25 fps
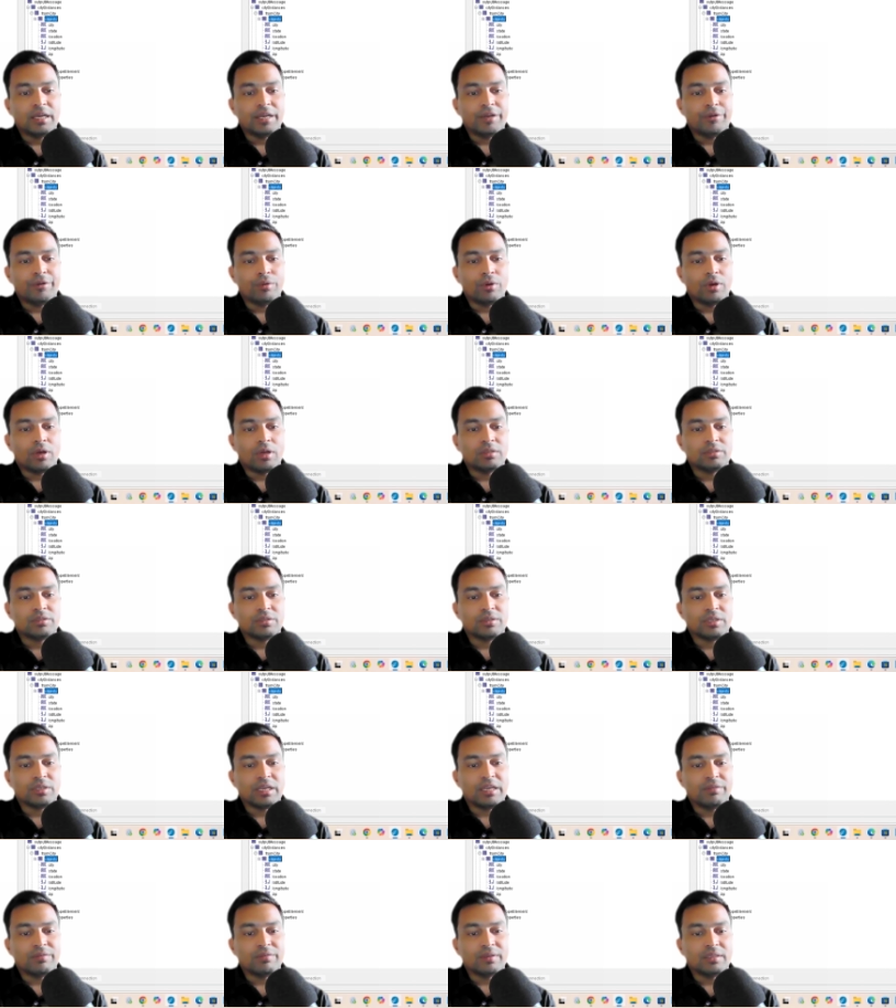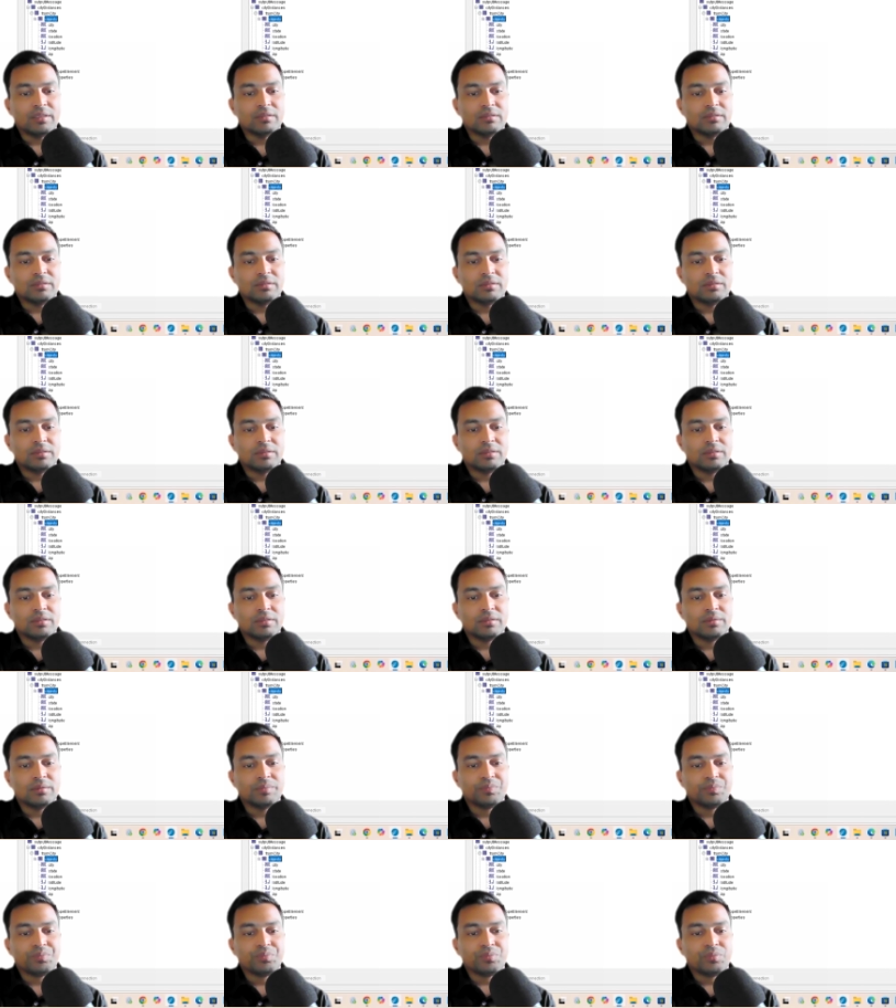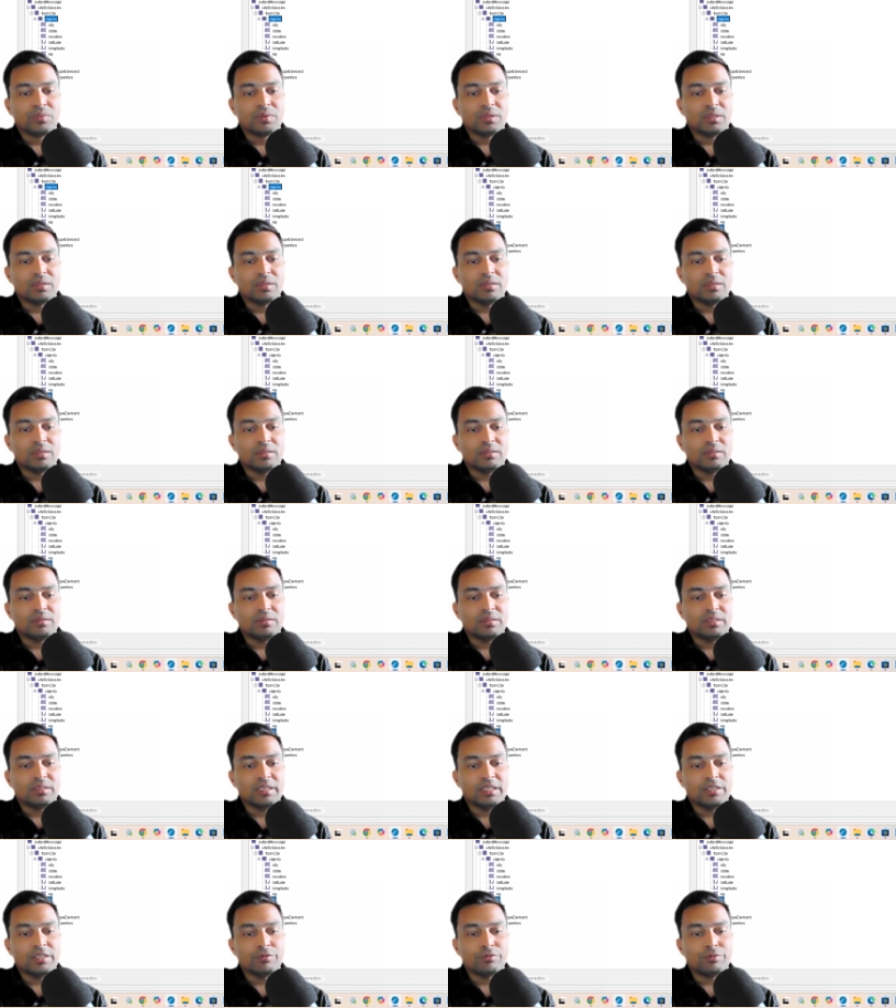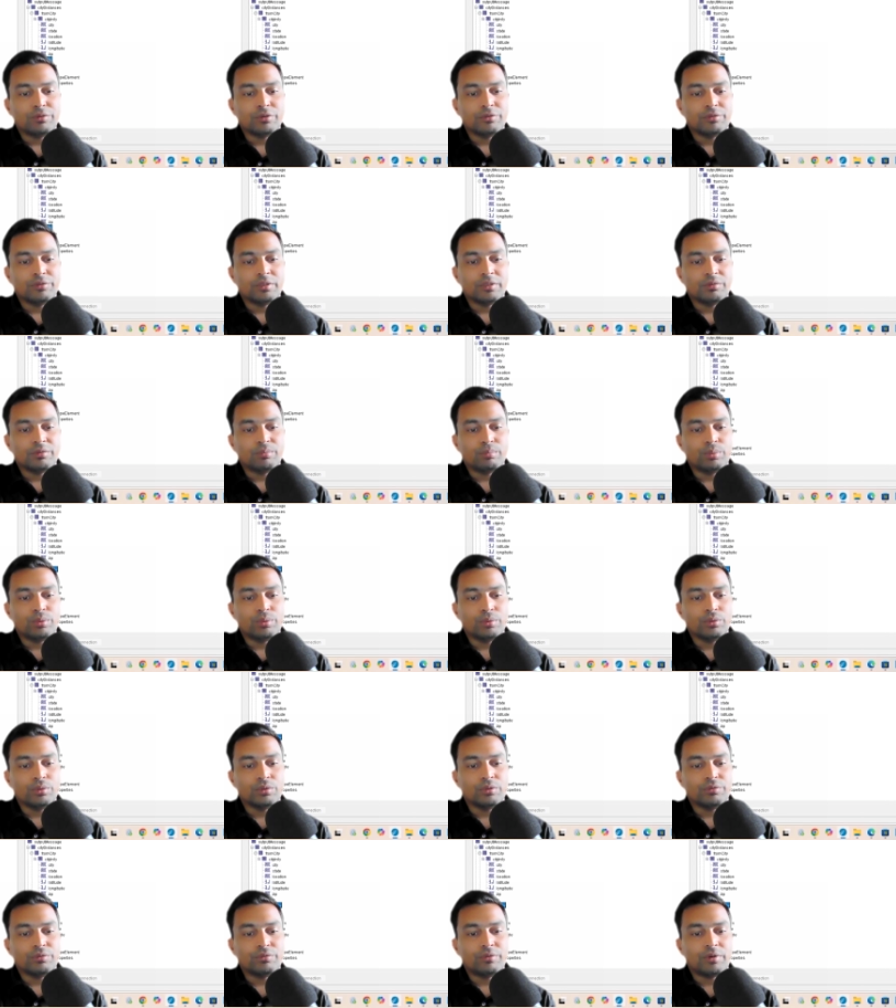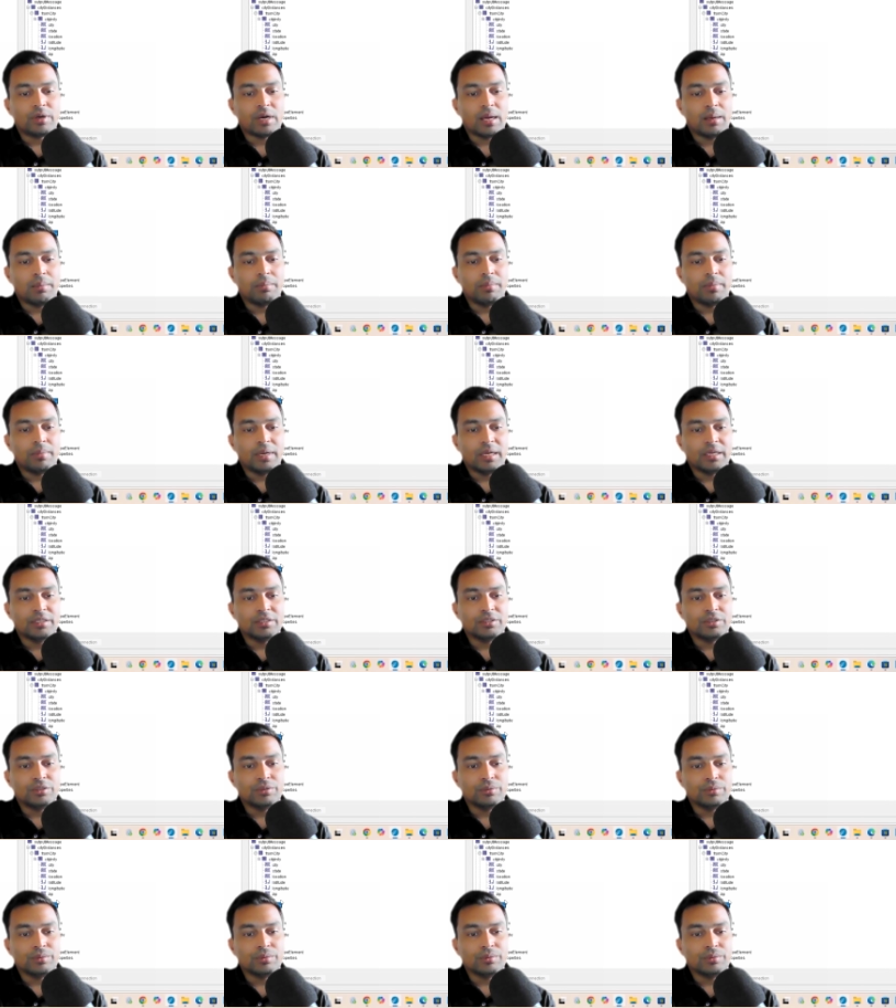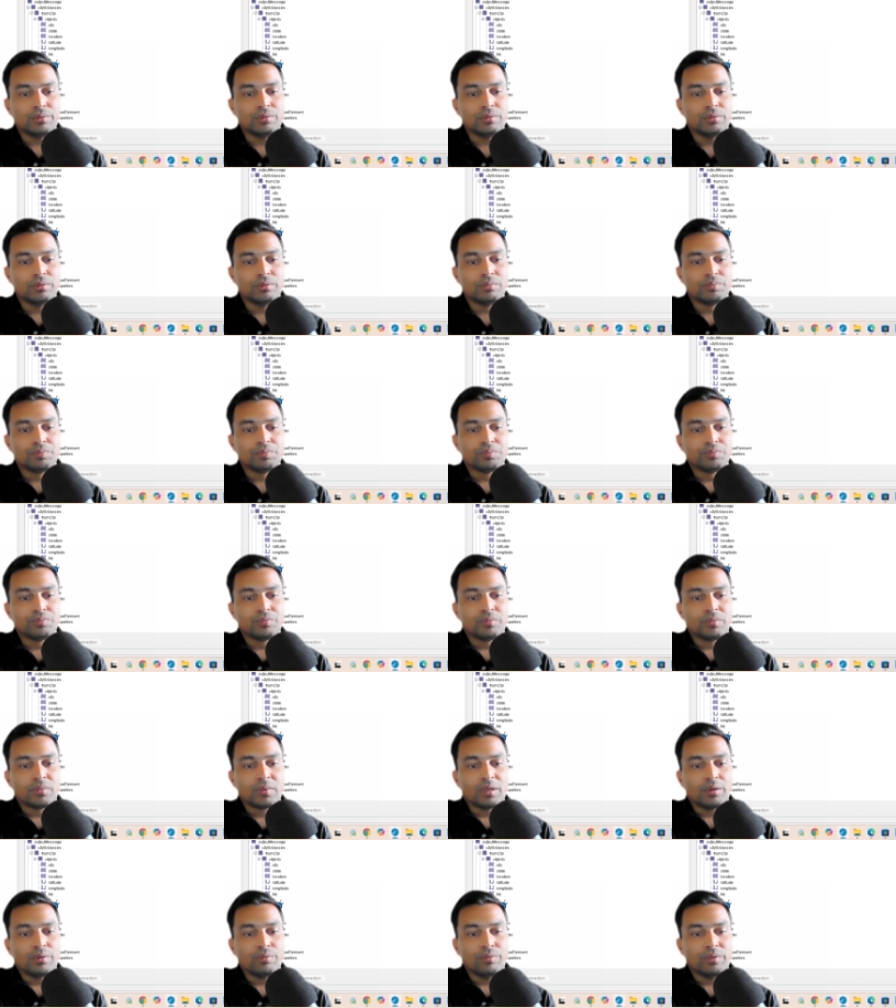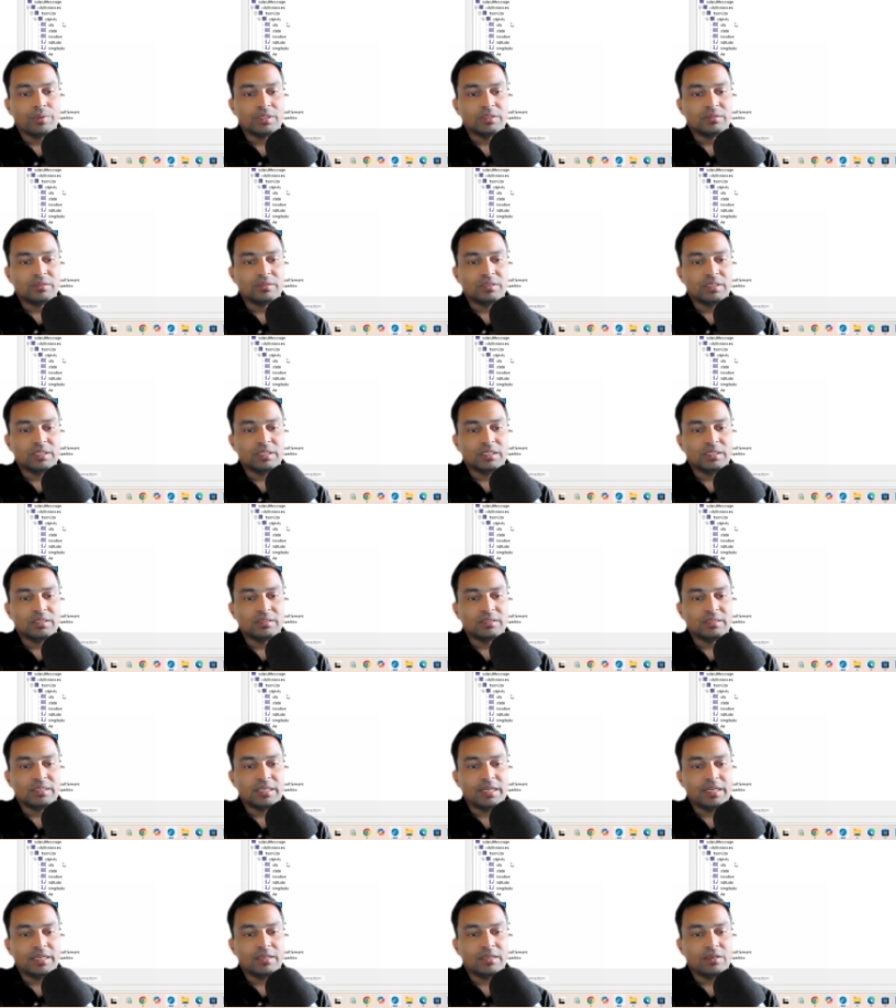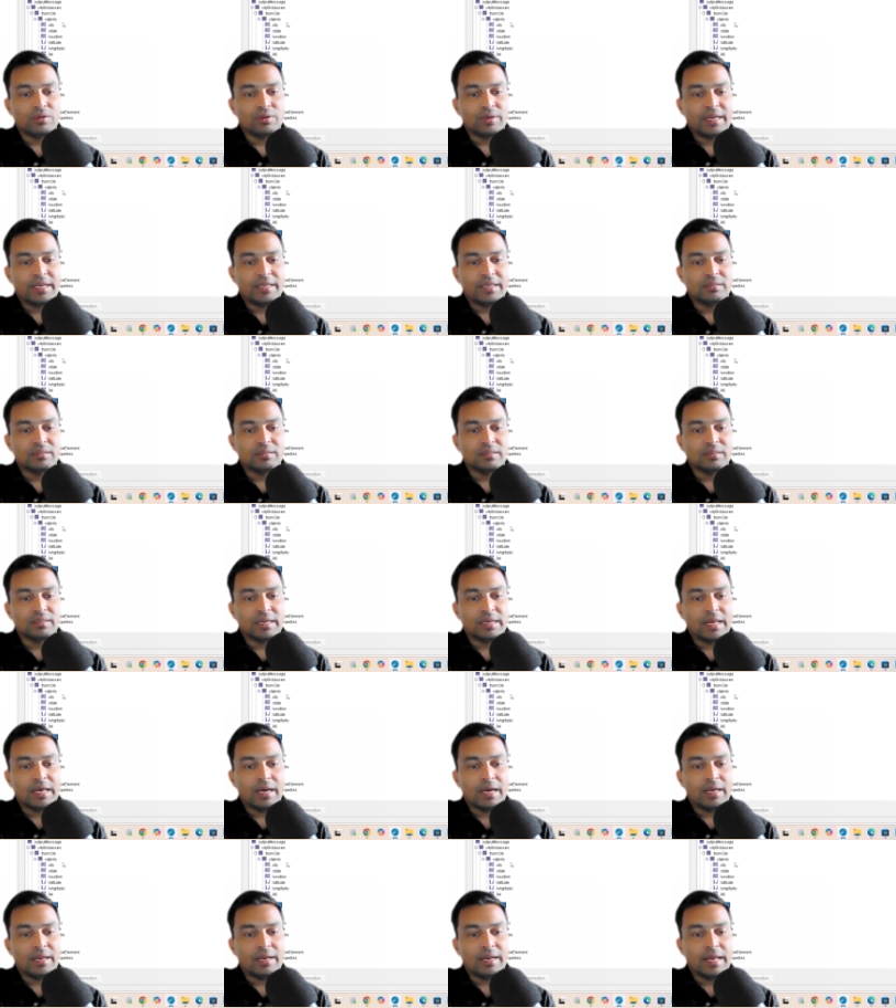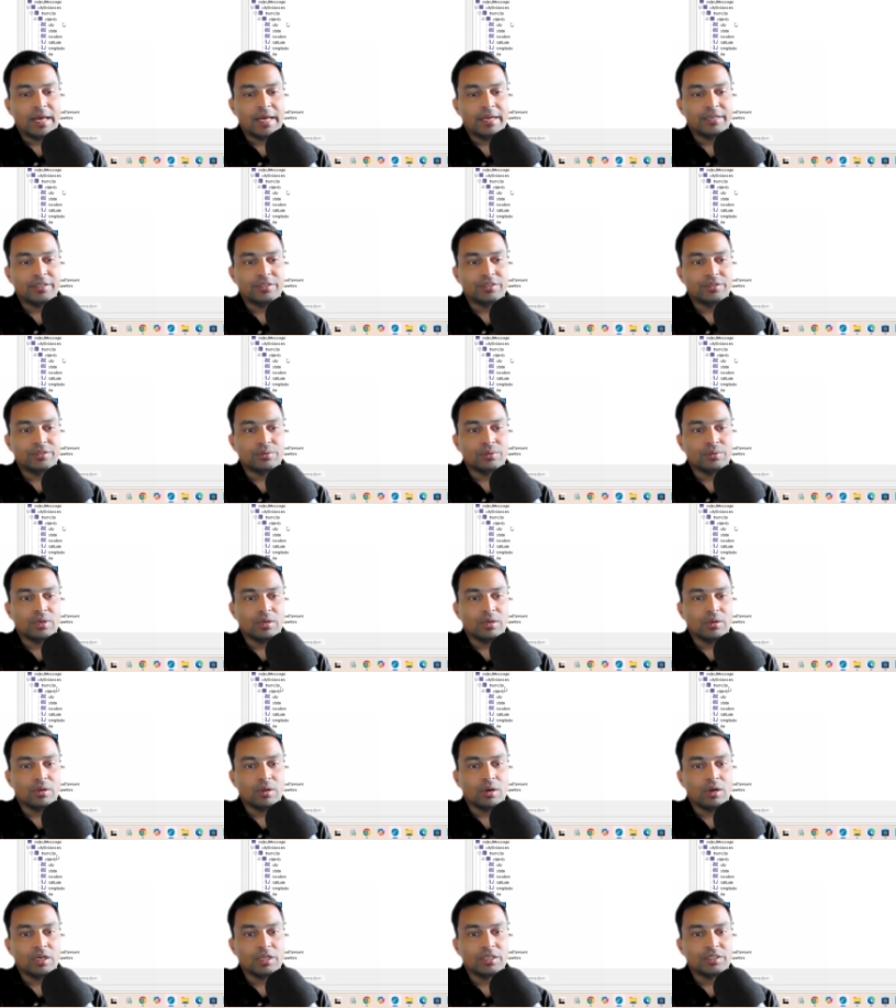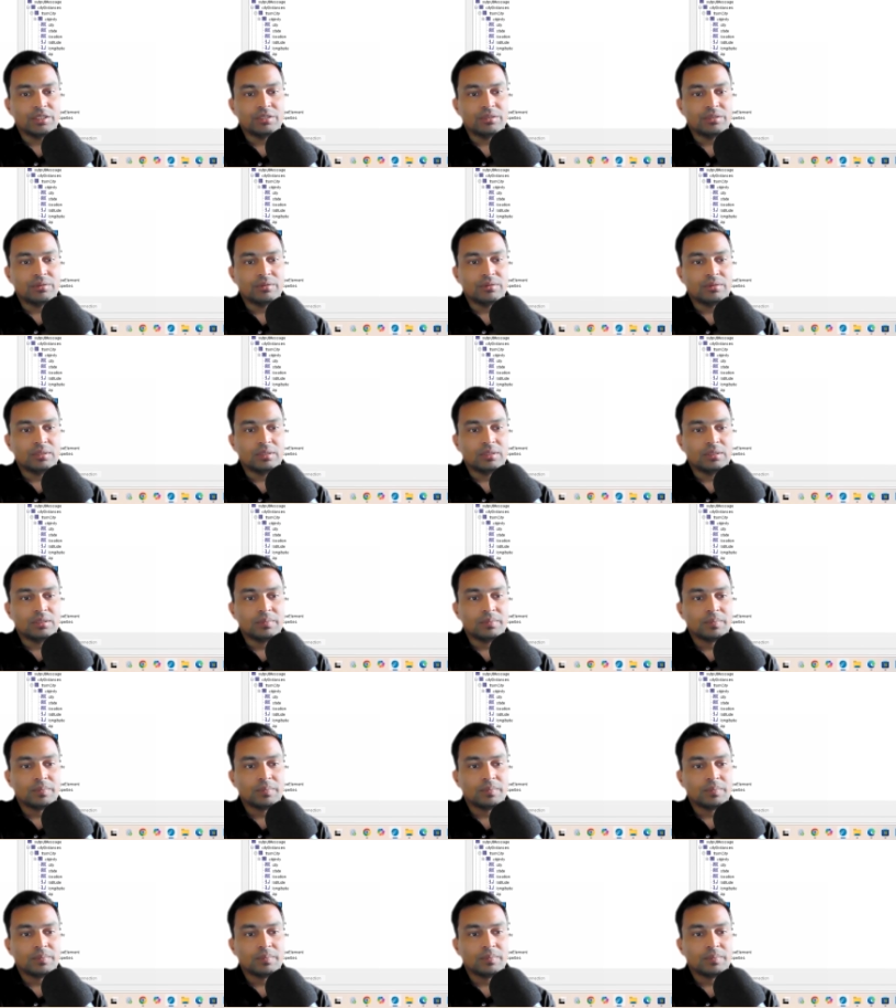it will also give us the city info for both from and to, with city, state, location, latitude, and longitude.